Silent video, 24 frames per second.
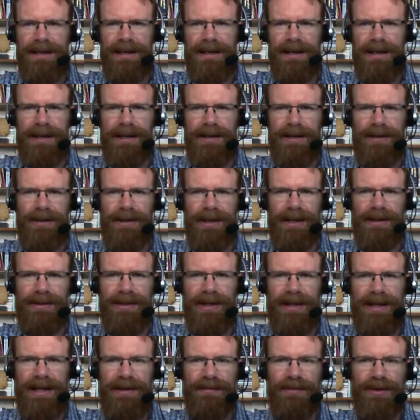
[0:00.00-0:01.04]
uh,
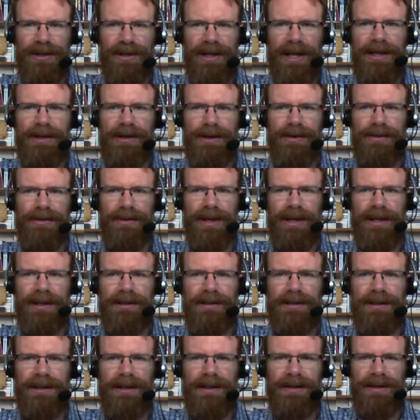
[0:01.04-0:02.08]
and that even later
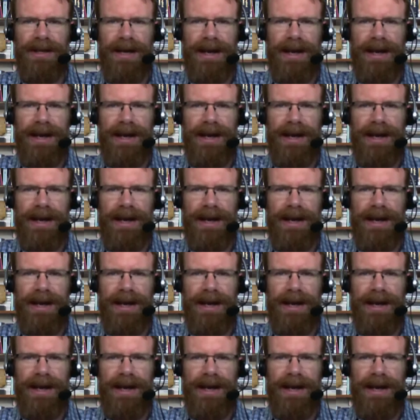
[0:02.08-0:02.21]
that uh,